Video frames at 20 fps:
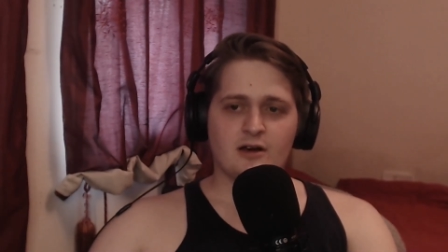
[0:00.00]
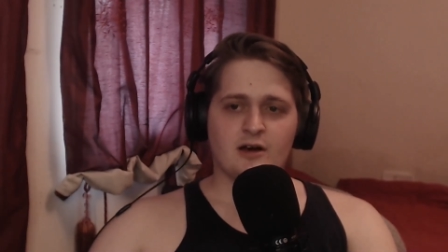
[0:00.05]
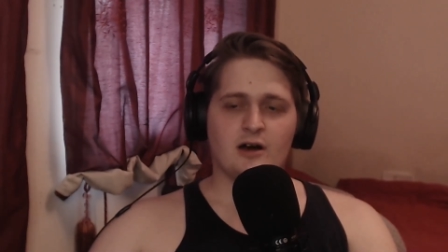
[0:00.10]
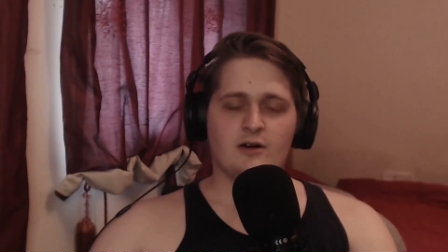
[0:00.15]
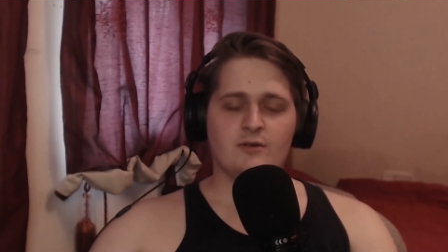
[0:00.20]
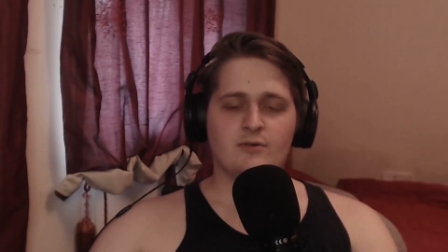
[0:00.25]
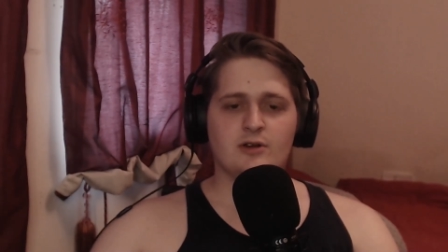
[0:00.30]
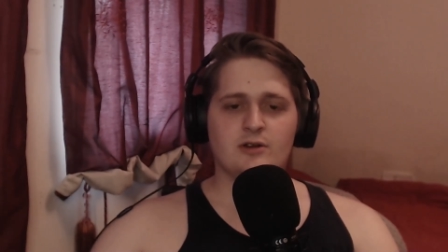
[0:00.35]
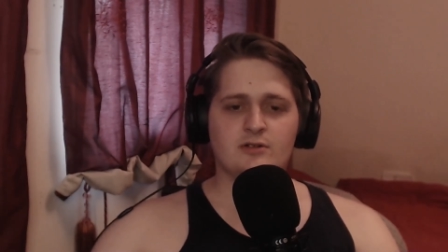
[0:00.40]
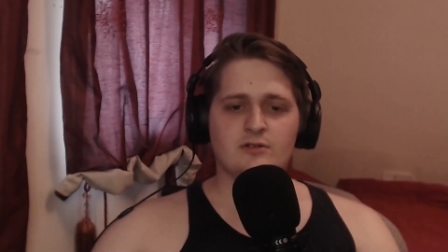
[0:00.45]
I
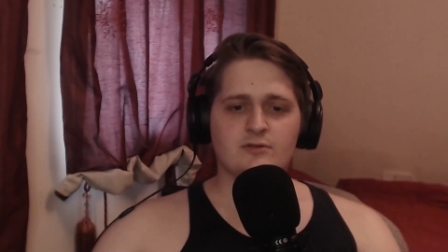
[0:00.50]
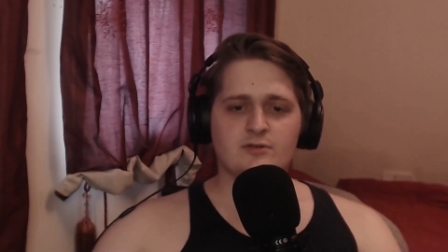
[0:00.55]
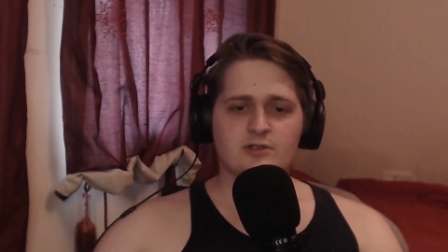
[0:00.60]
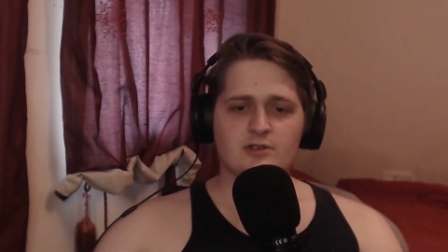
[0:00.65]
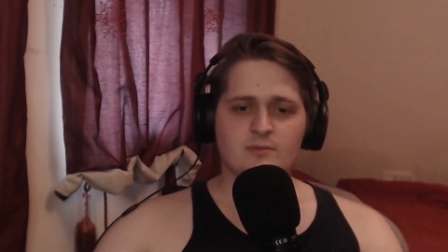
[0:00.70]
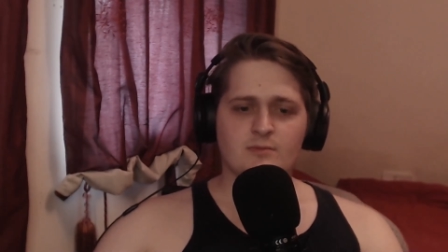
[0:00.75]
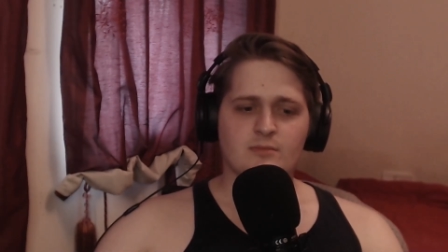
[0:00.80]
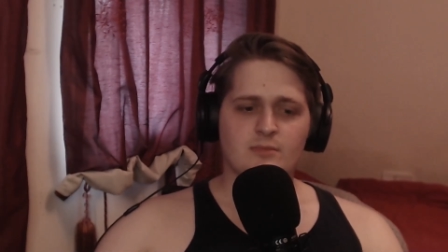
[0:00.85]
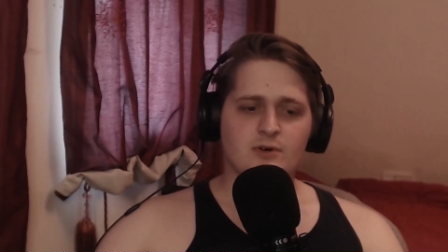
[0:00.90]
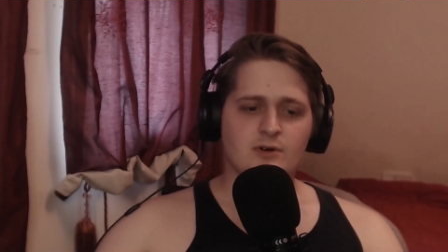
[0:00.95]
want to do
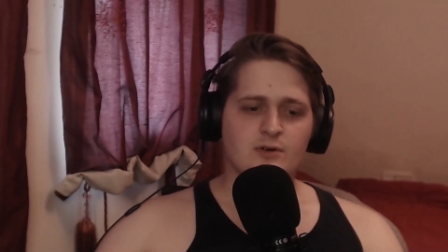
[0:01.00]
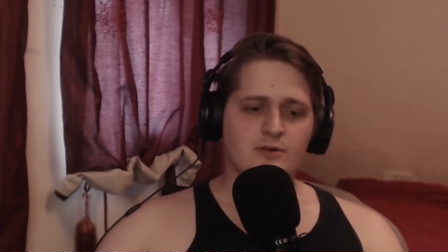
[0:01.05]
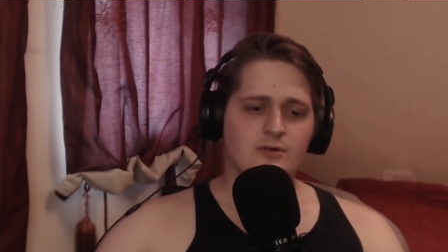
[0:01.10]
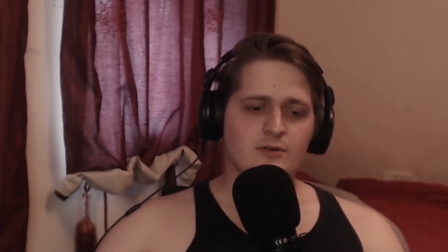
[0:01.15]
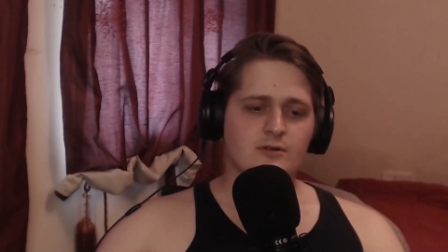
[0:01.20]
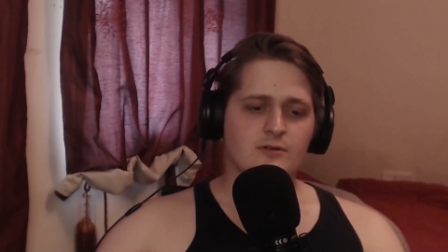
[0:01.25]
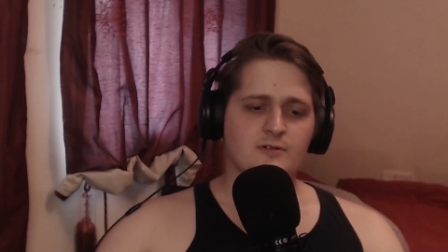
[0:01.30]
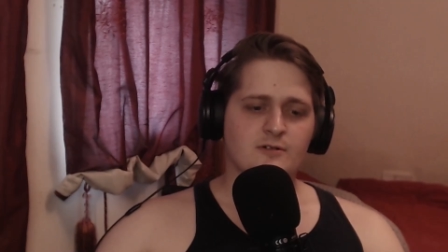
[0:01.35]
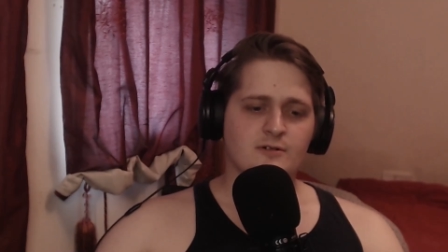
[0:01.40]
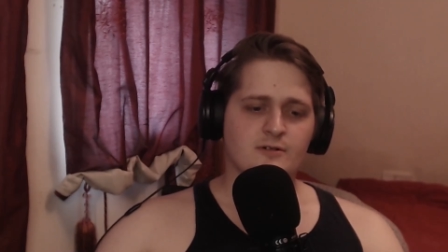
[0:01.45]
some
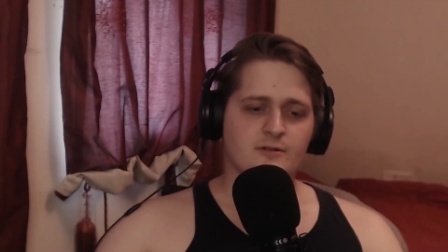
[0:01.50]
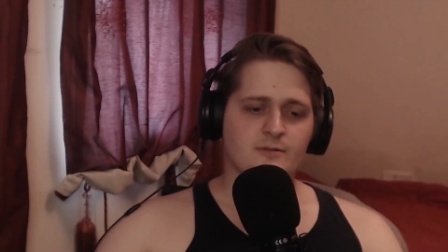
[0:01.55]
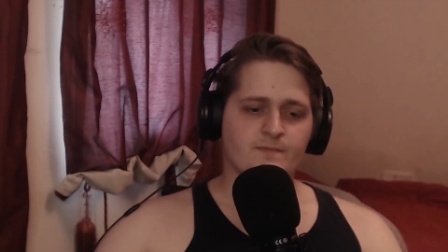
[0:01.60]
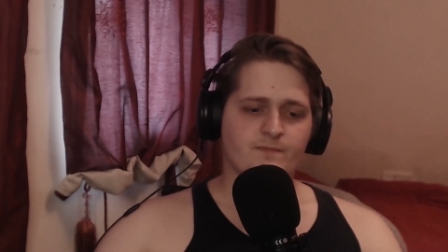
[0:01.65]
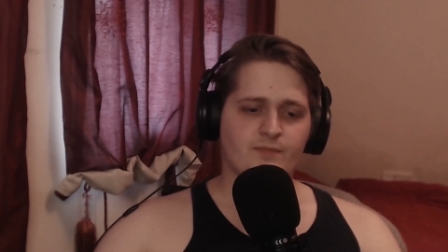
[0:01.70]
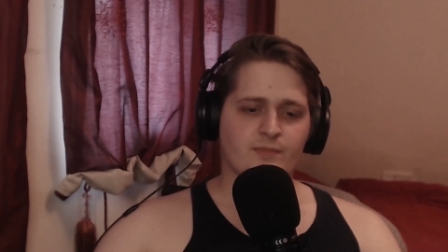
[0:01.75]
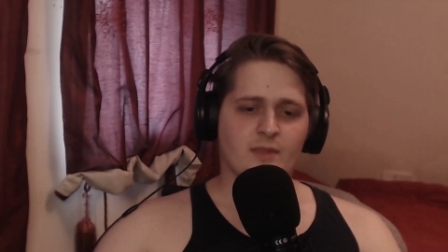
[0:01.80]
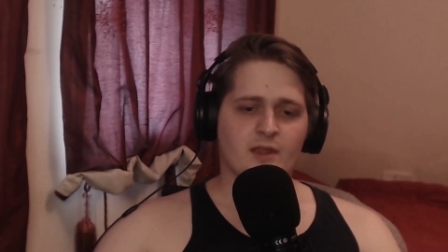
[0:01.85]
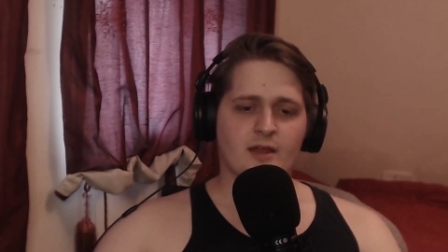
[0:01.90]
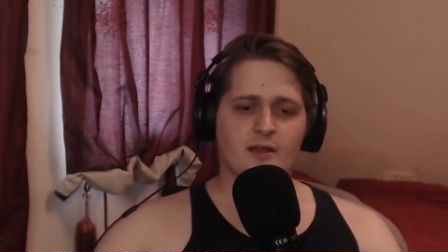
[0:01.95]
more,
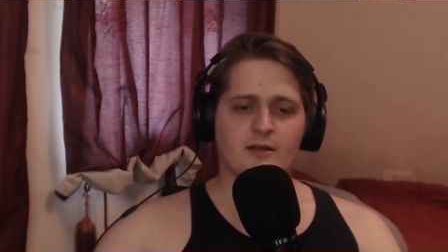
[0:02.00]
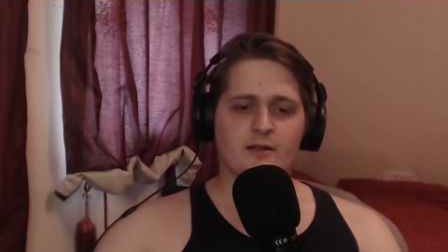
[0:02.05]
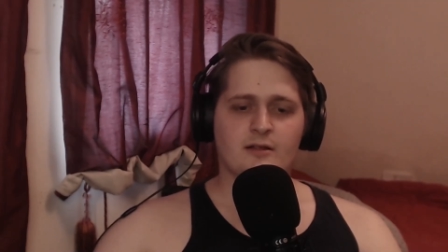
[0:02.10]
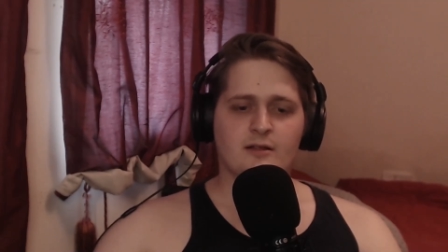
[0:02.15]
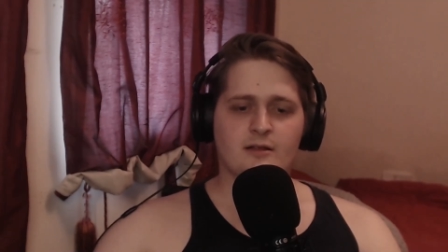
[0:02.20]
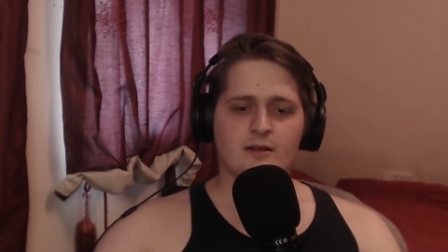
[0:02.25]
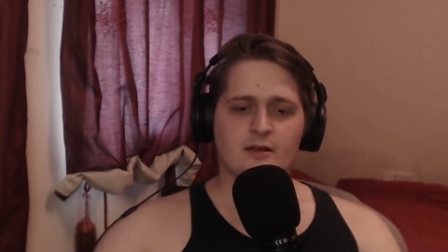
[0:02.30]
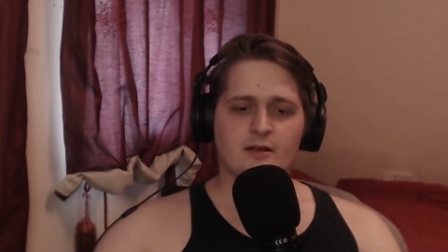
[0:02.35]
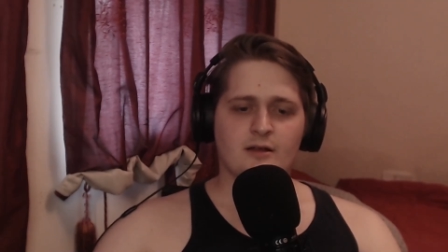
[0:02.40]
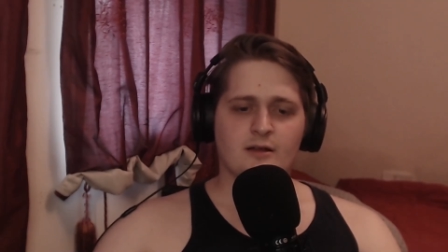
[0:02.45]

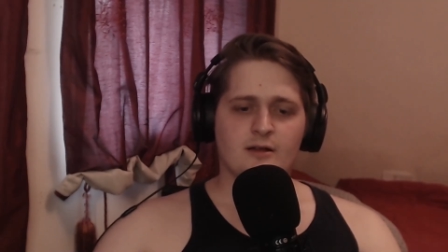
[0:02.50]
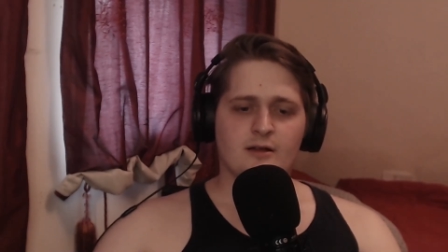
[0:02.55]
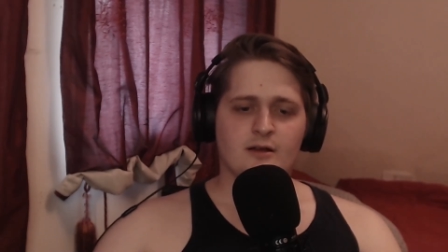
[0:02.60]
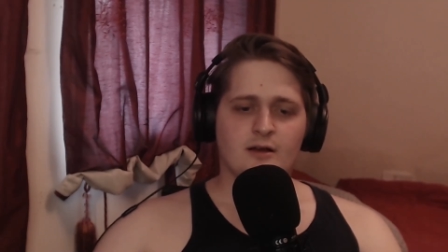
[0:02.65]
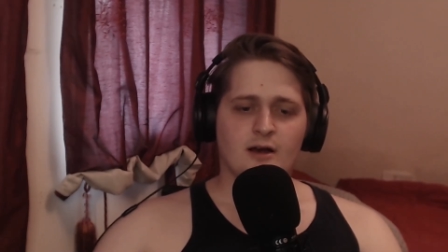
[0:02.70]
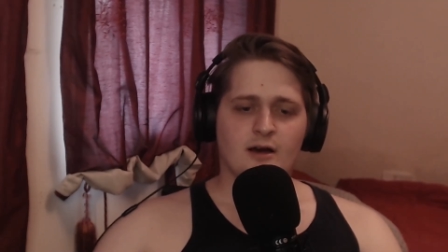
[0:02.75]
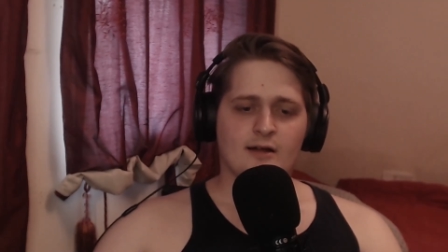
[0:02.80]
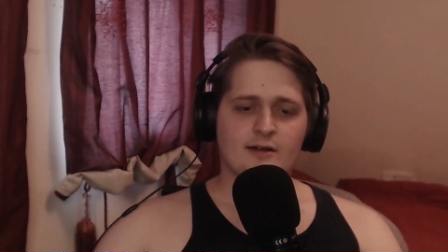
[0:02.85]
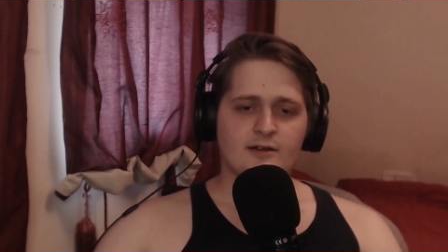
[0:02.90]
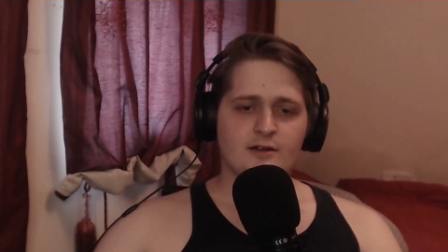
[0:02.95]

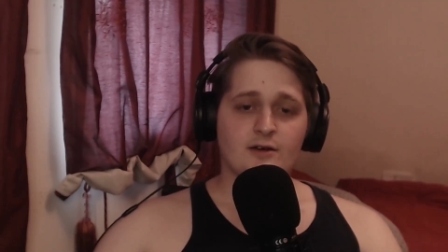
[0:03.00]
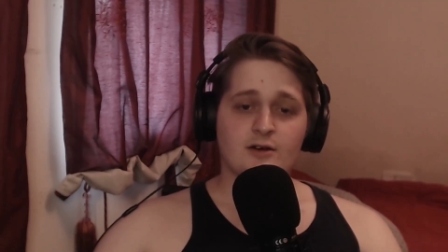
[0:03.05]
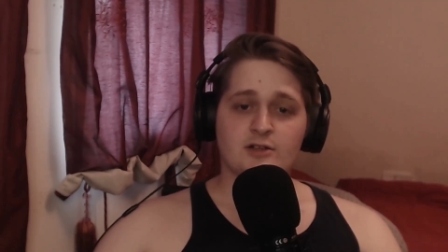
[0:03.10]
I don't know,